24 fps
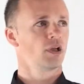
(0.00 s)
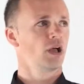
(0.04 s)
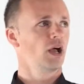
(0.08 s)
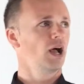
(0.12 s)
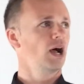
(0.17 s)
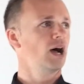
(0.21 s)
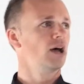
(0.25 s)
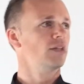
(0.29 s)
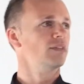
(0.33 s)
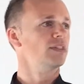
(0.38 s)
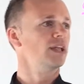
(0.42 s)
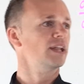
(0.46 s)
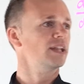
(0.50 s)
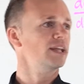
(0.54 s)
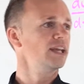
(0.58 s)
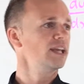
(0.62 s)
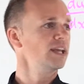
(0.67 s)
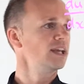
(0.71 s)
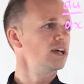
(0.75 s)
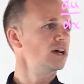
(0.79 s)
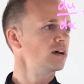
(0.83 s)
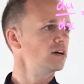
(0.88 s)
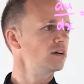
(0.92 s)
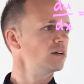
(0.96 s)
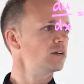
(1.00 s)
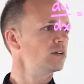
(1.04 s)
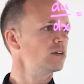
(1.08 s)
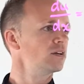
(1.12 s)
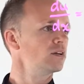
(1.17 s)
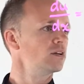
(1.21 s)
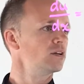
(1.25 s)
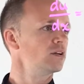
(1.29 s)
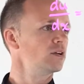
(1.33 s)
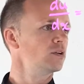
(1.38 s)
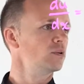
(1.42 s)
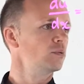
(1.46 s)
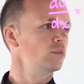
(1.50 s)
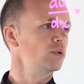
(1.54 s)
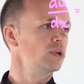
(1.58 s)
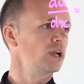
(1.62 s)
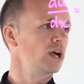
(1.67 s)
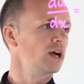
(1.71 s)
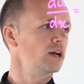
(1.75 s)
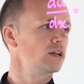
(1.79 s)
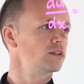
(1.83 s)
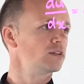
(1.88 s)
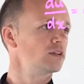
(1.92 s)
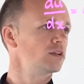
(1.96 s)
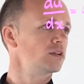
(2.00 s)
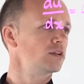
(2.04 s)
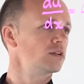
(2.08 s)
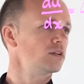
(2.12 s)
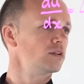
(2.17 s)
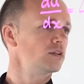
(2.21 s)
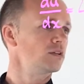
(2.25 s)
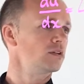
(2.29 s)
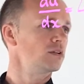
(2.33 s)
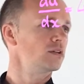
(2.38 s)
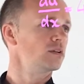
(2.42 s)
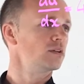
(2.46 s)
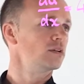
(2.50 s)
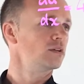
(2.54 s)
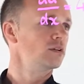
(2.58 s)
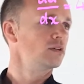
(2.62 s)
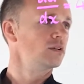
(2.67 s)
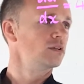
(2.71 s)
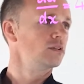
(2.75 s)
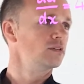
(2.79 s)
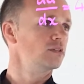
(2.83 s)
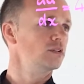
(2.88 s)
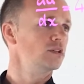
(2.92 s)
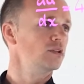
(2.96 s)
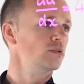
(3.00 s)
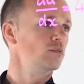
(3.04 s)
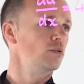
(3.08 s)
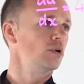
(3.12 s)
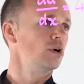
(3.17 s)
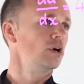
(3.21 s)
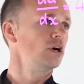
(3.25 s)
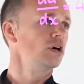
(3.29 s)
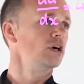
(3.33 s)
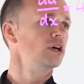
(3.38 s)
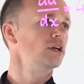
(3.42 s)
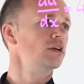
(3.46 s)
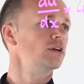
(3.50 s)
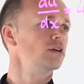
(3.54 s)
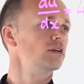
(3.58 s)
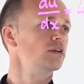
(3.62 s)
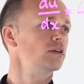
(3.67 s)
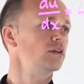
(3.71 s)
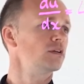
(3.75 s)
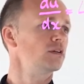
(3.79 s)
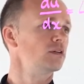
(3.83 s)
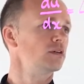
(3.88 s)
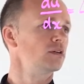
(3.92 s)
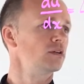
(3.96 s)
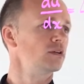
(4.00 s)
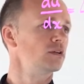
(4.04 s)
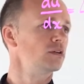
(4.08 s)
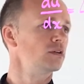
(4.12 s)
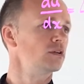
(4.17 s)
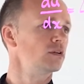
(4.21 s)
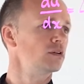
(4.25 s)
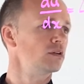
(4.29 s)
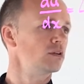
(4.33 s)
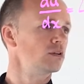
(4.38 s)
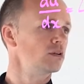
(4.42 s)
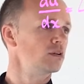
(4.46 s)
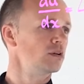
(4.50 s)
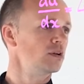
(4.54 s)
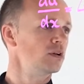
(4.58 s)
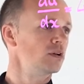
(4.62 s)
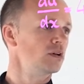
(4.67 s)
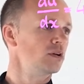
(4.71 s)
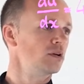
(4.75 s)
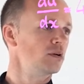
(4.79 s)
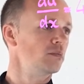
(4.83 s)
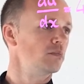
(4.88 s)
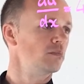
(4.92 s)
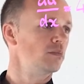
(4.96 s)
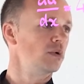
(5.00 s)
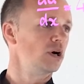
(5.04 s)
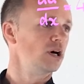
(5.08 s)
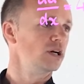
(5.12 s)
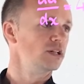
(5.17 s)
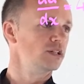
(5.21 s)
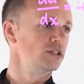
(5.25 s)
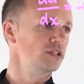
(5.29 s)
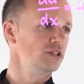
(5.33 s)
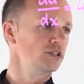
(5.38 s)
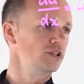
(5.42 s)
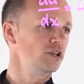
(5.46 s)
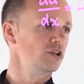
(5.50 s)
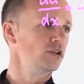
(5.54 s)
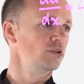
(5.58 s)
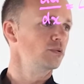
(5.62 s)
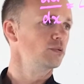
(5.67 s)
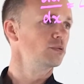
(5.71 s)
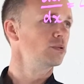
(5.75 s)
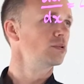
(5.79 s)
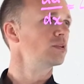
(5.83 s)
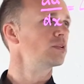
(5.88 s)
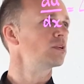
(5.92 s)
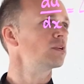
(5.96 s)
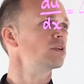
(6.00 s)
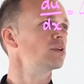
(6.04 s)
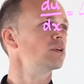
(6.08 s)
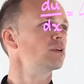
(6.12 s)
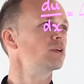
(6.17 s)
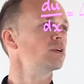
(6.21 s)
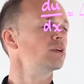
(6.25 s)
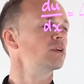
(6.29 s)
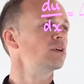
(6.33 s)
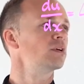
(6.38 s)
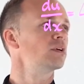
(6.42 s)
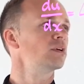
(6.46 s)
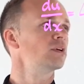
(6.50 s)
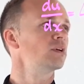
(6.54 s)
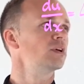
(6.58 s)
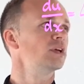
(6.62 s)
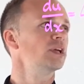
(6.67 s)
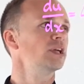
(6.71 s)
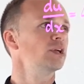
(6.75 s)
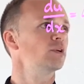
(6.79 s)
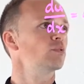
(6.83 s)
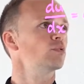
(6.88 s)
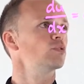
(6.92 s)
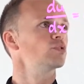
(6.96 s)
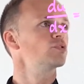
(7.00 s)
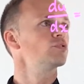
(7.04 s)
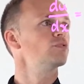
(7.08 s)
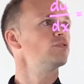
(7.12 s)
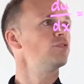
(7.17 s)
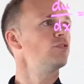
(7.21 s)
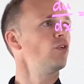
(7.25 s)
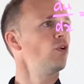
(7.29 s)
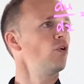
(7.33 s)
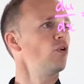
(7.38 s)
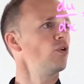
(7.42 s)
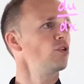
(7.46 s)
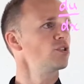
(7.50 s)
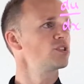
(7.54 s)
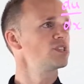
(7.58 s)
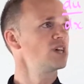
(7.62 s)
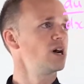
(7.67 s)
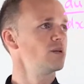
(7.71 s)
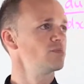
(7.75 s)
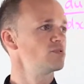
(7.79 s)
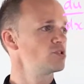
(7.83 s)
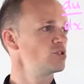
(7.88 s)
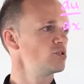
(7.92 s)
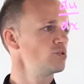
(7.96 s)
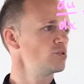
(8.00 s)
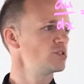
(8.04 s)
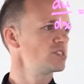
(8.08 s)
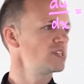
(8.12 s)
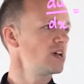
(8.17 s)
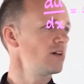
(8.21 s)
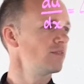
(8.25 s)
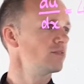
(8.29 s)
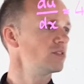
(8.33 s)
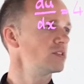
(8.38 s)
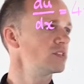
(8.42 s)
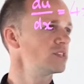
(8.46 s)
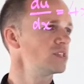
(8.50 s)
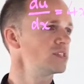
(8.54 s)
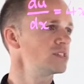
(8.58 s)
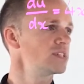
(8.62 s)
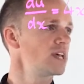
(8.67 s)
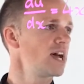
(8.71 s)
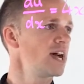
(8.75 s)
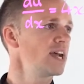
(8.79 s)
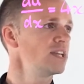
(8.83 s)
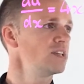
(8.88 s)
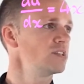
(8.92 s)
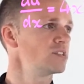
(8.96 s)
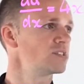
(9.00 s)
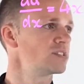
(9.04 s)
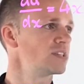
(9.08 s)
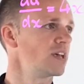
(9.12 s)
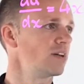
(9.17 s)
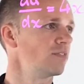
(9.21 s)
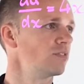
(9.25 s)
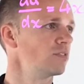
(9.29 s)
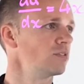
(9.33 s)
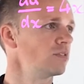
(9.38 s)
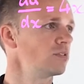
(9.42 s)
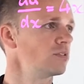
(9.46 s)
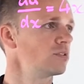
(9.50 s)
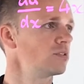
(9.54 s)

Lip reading: And then here we get dy by du equals 4 times 2/7 is 8/7